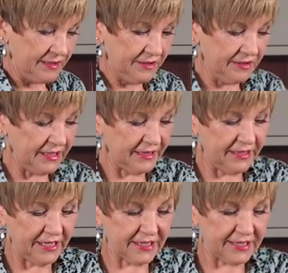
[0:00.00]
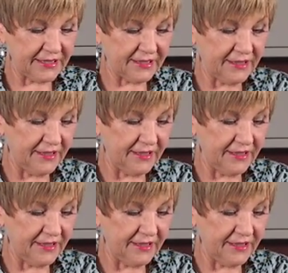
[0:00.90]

Look at this.